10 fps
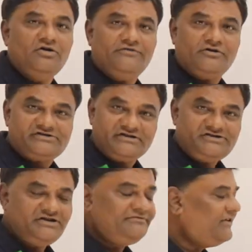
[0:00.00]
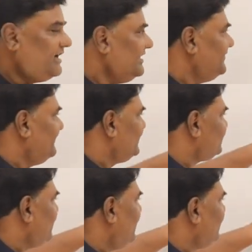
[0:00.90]
For searching 5, we will
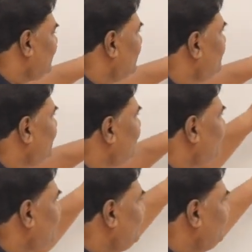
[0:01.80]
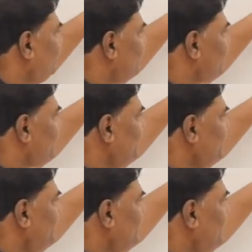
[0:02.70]
start comparing from first
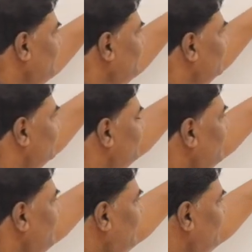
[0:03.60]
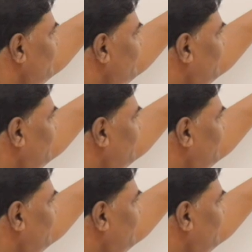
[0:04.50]
element onward. Is it